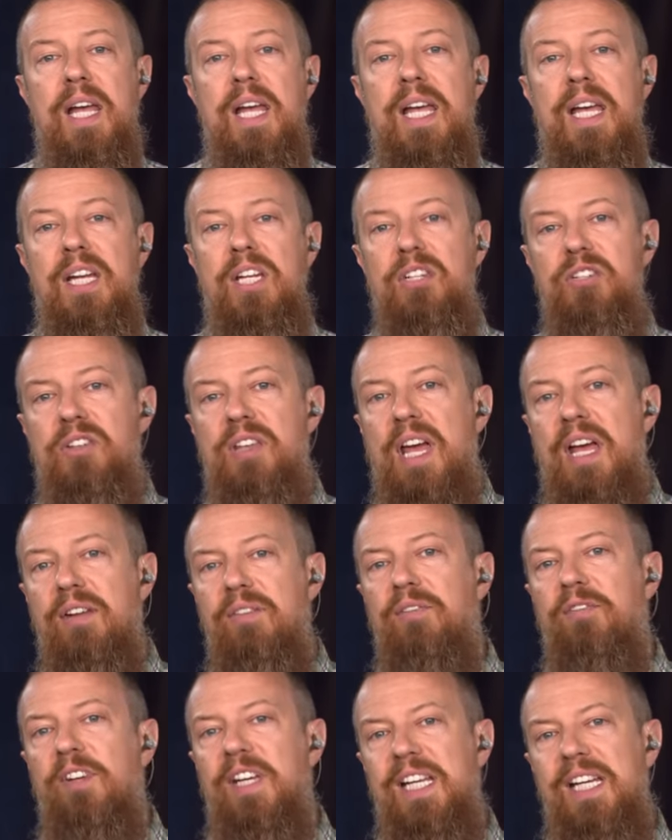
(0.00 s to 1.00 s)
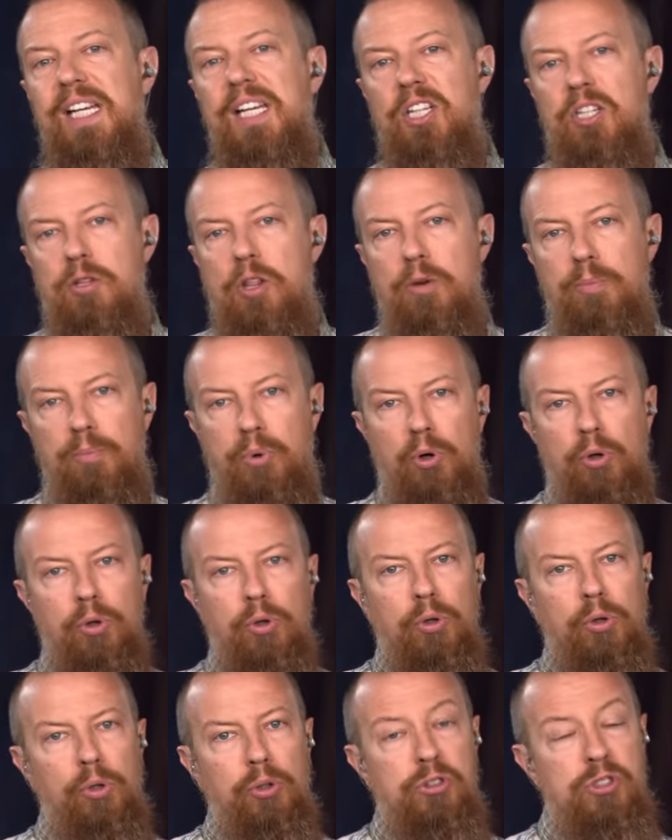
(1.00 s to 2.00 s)
It is then feeding into the
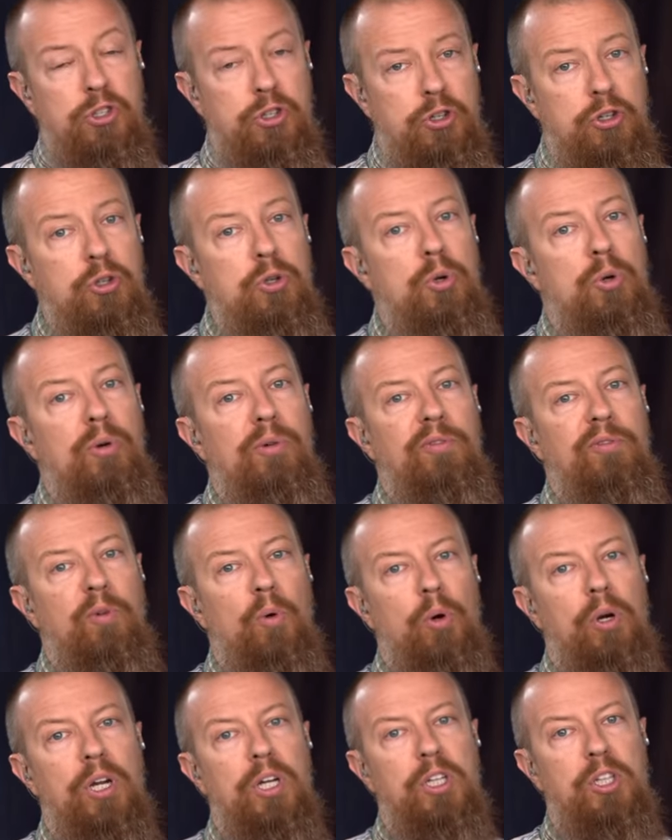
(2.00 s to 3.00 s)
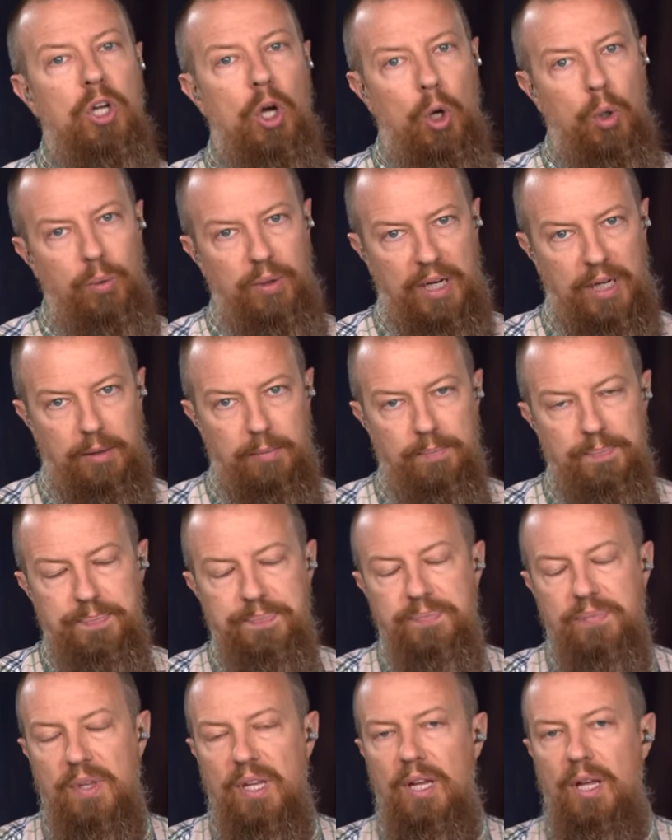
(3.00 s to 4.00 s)
Pearl 2 for encoding
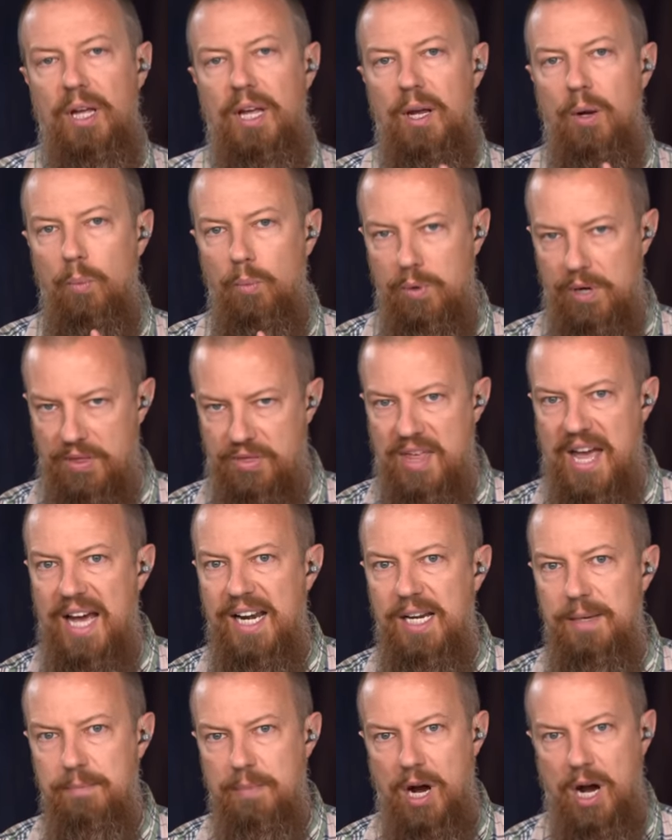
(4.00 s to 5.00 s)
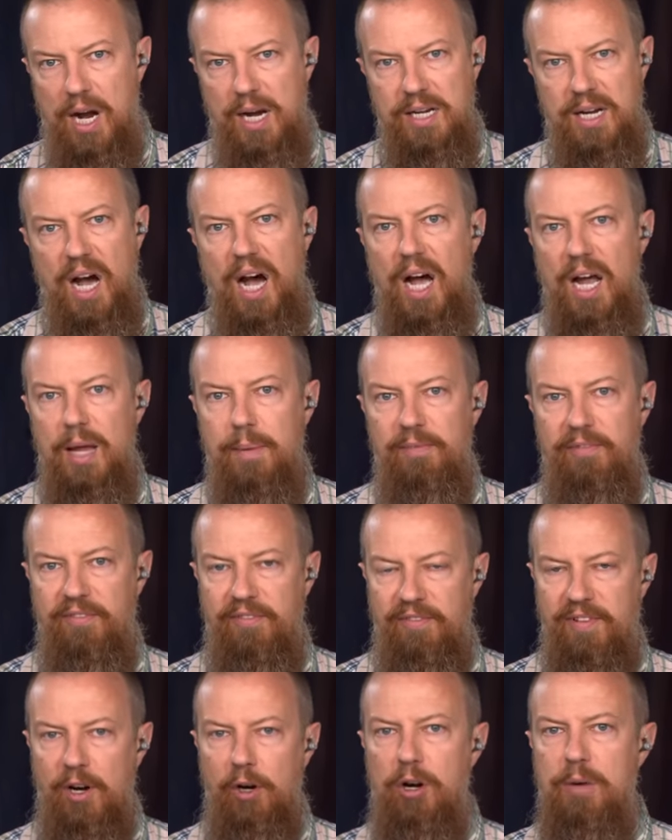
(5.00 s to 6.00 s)
with that in mind, I am
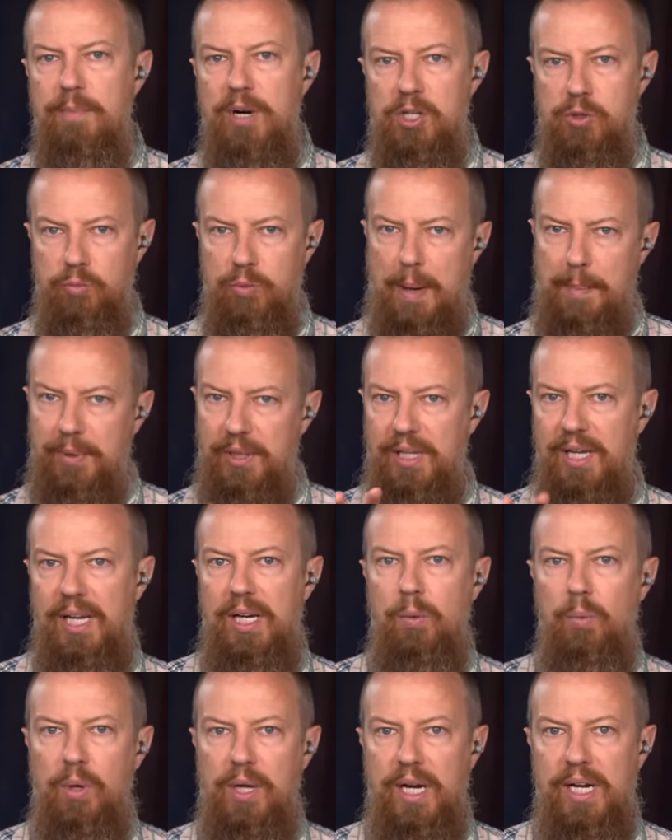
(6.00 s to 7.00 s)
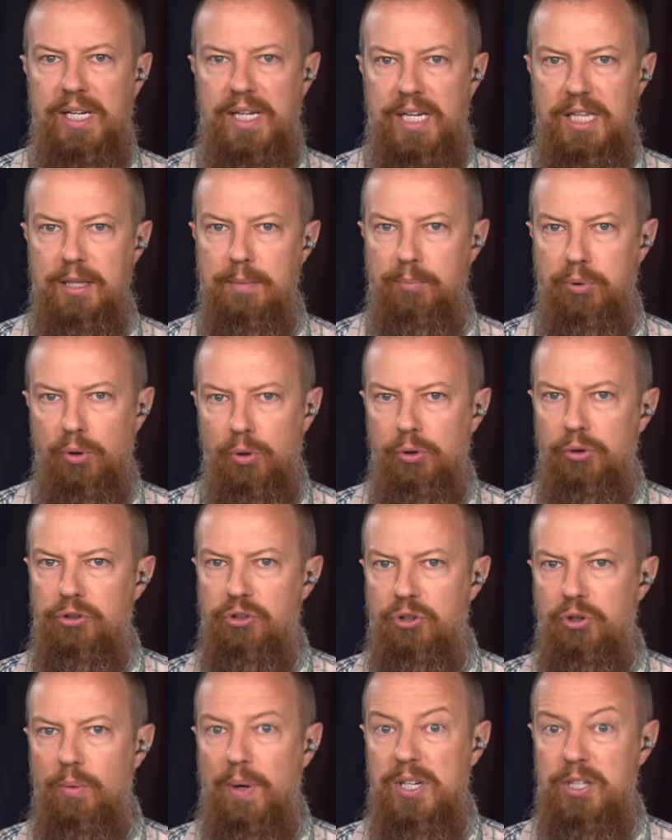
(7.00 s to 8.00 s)
very much replicating what I need. The Pearl
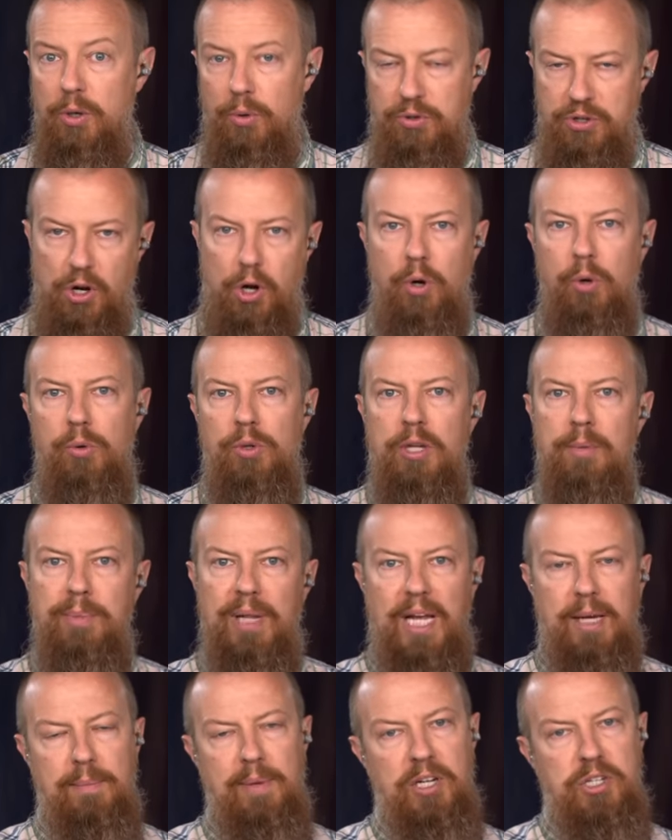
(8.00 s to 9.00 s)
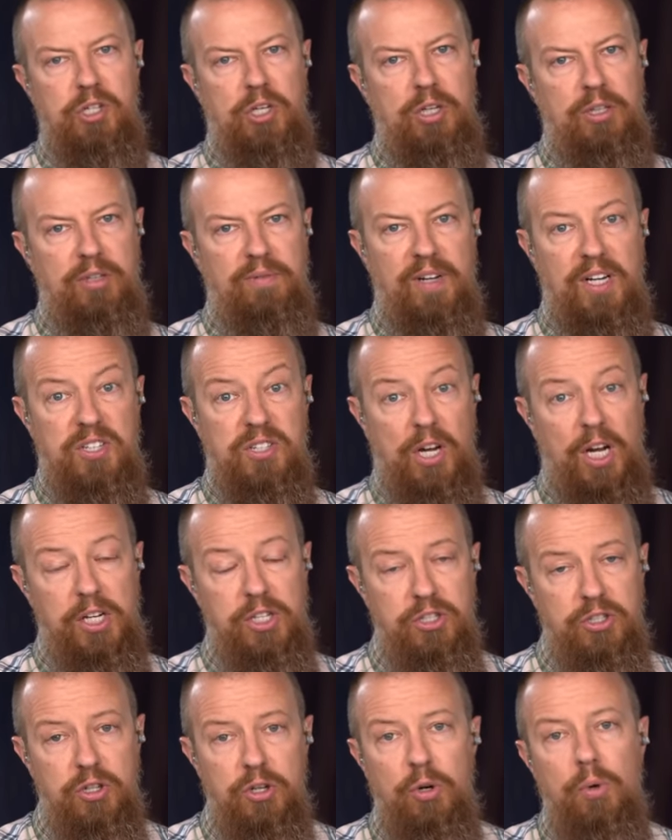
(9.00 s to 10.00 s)
2, I don't own the Blackmagic device. I
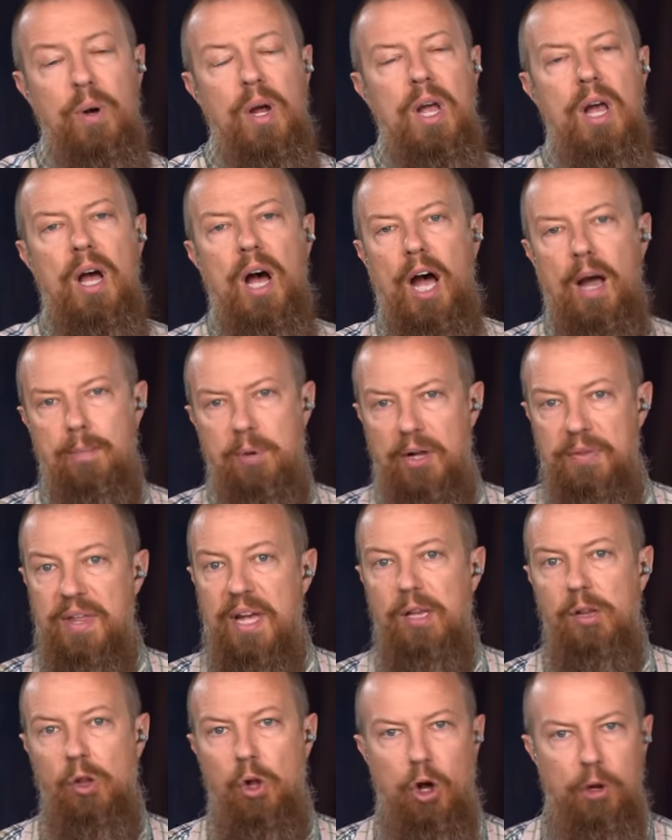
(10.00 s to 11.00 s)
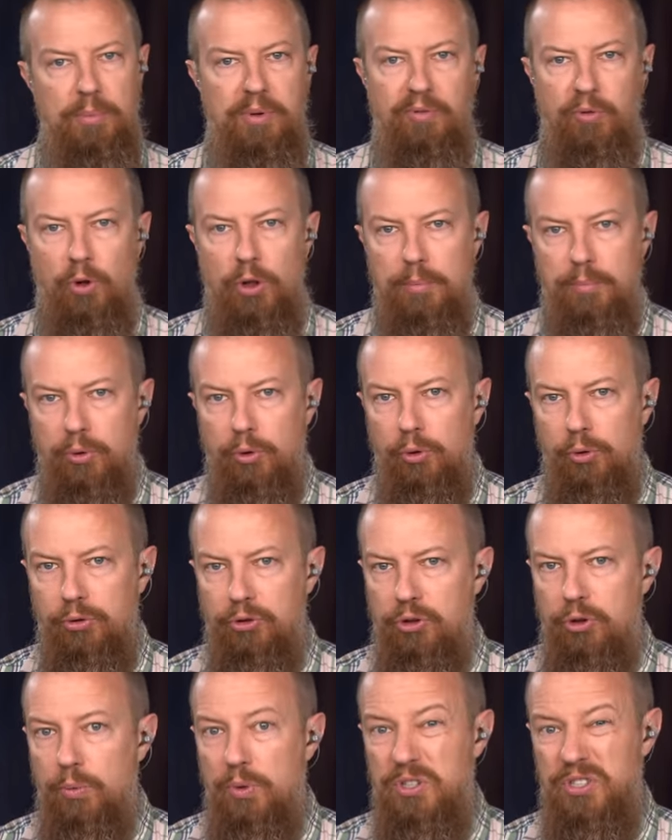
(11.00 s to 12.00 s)
do. I bought that long before the Pearl
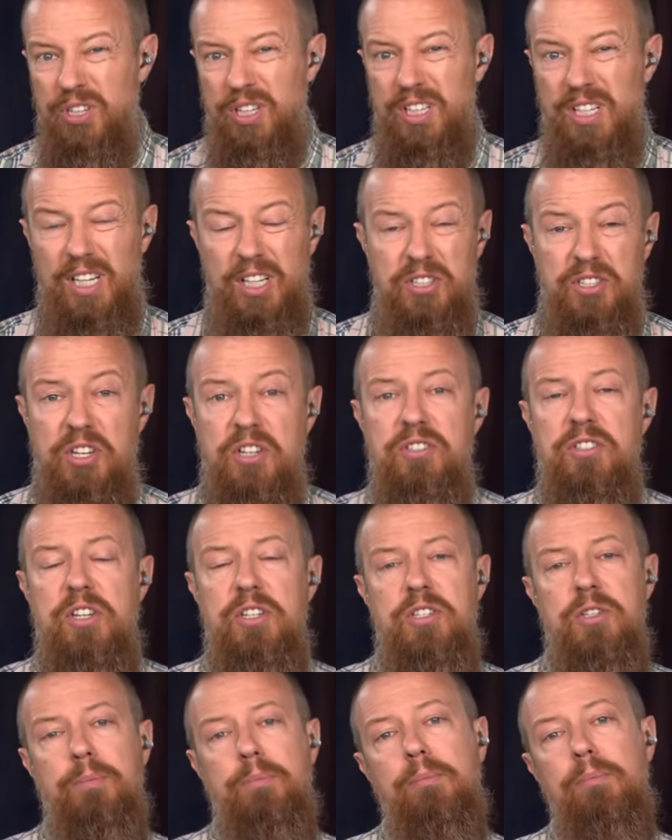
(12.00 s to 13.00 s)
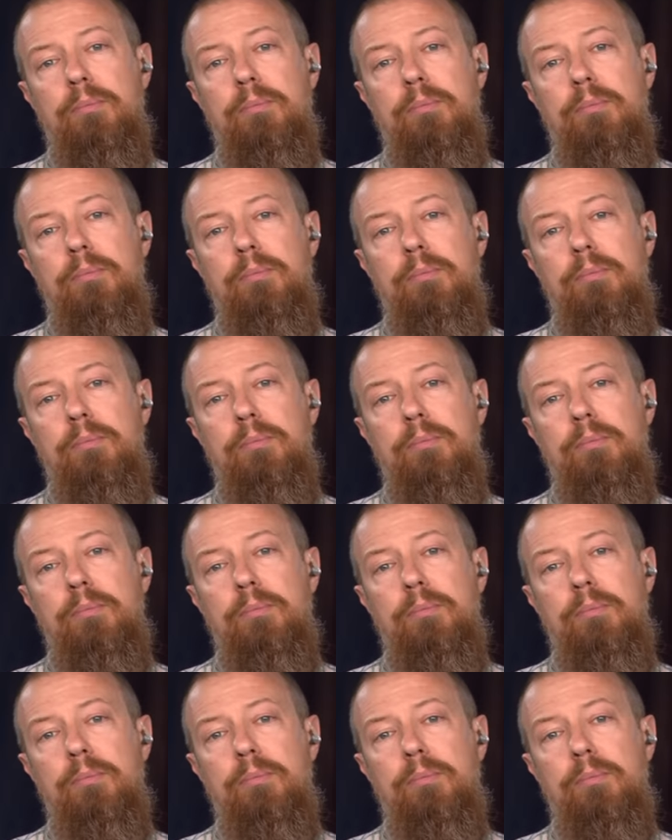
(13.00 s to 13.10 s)
2 was in existence.